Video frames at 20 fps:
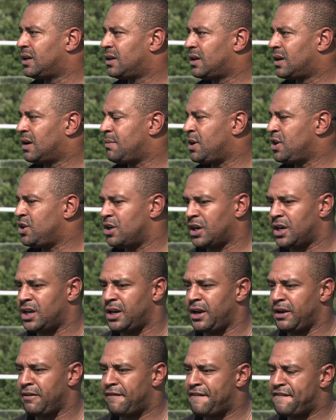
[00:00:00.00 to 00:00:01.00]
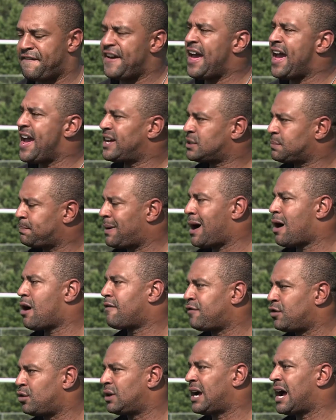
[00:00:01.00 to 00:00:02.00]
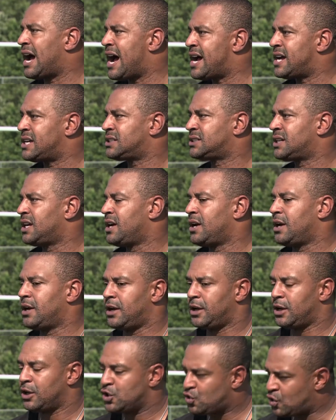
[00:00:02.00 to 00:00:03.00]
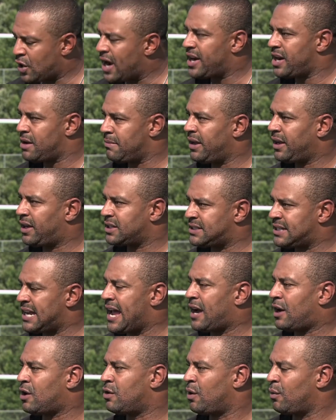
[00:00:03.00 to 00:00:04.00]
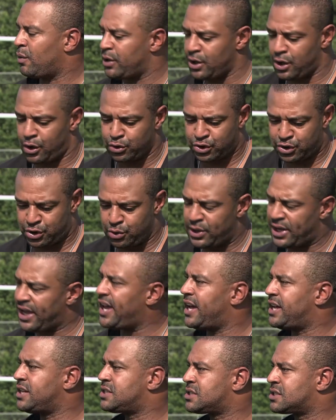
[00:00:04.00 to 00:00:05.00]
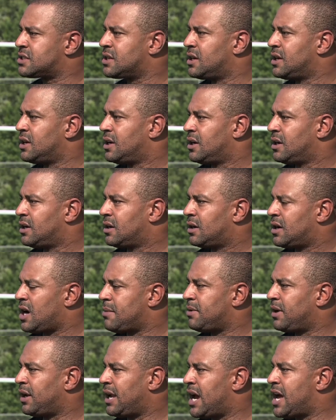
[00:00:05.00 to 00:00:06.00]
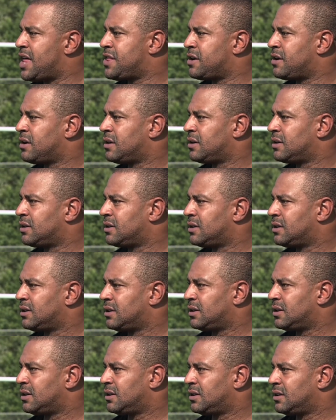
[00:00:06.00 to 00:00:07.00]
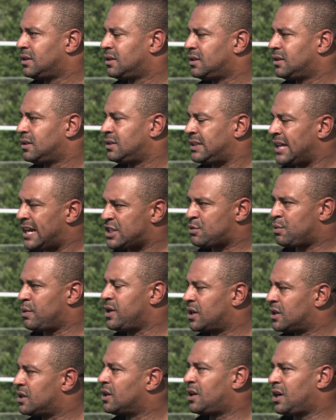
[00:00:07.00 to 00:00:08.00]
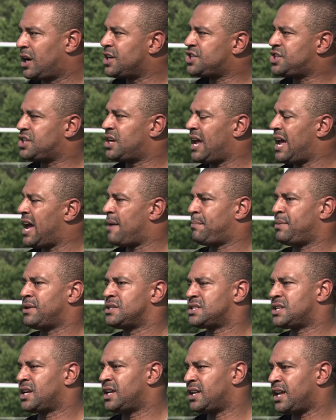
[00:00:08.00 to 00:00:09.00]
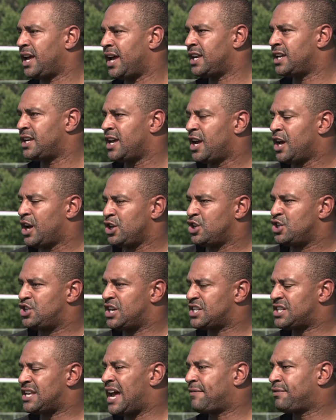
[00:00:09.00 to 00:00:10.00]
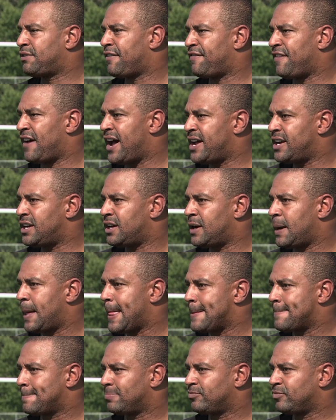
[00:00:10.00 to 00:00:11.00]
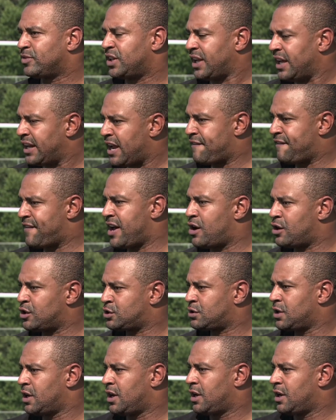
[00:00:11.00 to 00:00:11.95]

I mean, you're getting fast, powerful guys trying to make a tackle. And when those two heads come together, that's when the concussion happens. And you just have to find the NFL's